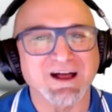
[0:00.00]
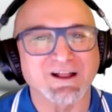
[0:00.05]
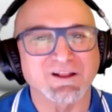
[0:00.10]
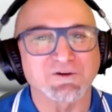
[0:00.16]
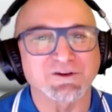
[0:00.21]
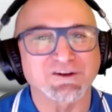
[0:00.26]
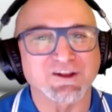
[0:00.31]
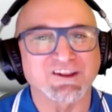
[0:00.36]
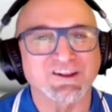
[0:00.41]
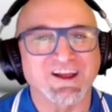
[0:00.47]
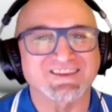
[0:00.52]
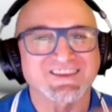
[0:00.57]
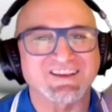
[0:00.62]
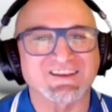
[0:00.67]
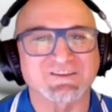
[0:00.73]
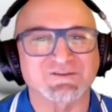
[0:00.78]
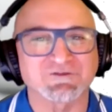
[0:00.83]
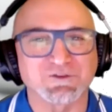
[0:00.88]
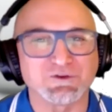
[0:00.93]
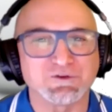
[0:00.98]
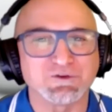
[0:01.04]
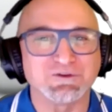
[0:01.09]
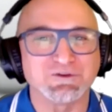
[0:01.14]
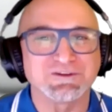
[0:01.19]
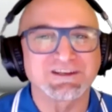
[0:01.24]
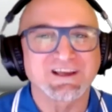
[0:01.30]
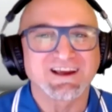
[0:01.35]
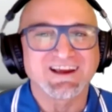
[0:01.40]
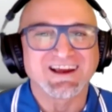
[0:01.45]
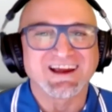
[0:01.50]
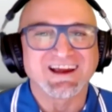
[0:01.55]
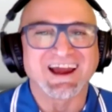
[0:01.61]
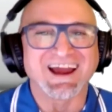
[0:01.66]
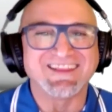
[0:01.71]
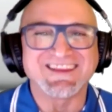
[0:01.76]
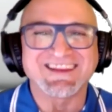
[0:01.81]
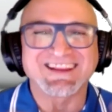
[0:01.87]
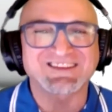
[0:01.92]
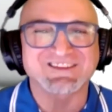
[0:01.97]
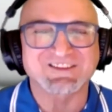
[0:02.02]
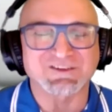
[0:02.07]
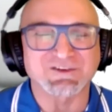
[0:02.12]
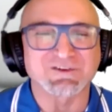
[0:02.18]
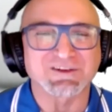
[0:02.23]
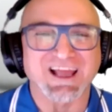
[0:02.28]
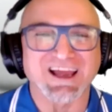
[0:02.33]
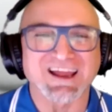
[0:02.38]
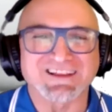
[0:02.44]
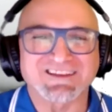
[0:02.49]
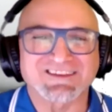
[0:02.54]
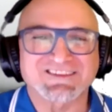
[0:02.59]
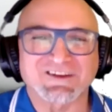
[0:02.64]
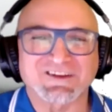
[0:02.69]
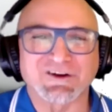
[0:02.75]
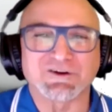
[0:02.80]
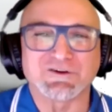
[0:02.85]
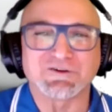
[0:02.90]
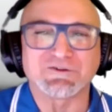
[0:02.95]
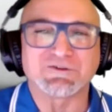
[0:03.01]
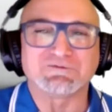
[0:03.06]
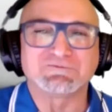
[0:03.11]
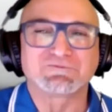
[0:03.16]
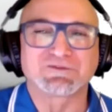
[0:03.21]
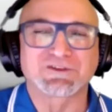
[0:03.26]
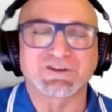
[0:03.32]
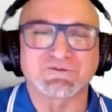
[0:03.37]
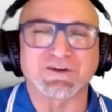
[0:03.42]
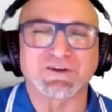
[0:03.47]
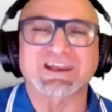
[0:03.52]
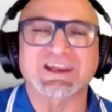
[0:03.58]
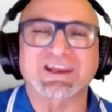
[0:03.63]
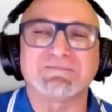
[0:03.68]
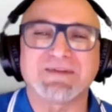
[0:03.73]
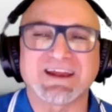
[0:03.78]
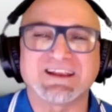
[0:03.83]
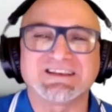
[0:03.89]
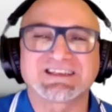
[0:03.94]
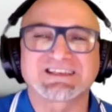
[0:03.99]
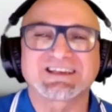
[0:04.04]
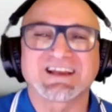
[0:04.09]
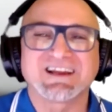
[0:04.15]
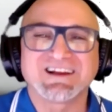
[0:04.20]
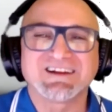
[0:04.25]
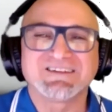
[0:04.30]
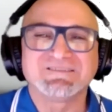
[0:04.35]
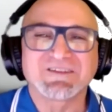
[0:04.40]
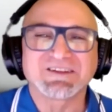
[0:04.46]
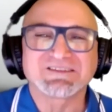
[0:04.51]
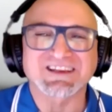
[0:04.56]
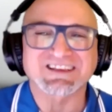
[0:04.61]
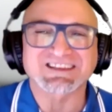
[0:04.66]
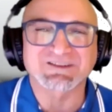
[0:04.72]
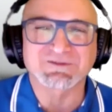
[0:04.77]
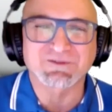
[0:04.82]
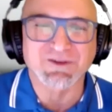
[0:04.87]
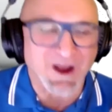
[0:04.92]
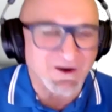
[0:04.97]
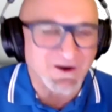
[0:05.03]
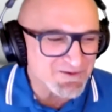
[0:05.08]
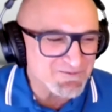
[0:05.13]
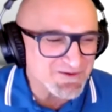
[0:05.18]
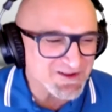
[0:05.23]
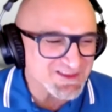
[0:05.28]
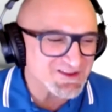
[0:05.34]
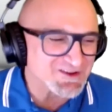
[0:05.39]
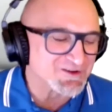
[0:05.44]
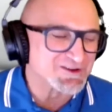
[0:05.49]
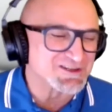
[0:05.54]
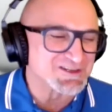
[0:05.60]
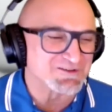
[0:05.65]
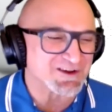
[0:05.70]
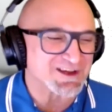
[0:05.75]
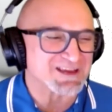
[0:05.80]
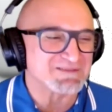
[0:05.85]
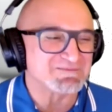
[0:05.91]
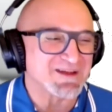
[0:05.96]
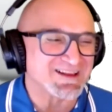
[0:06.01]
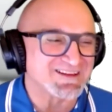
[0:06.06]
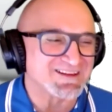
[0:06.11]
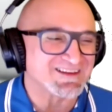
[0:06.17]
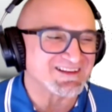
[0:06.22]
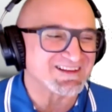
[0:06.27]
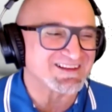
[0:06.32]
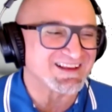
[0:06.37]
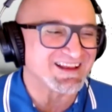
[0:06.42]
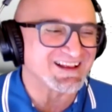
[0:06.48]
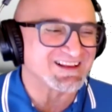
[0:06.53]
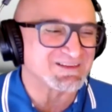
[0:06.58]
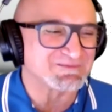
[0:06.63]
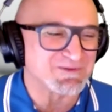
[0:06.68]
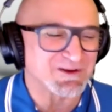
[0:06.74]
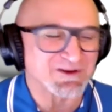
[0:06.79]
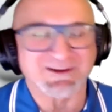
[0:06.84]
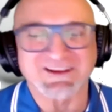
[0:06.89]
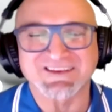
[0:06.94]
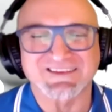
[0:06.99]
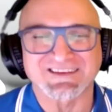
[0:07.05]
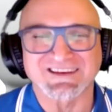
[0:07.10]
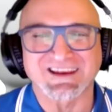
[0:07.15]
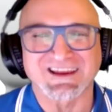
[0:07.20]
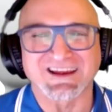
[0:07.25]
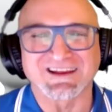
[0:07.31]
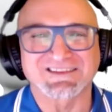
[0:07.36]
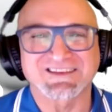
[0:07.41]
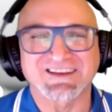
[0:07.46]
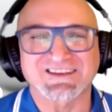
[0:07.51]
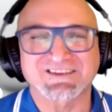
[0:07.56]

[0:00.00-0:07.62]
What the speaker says: or I don't like this food, and then it's too late. So, would you recommend just going with it, or do you recommend experiencing it? Just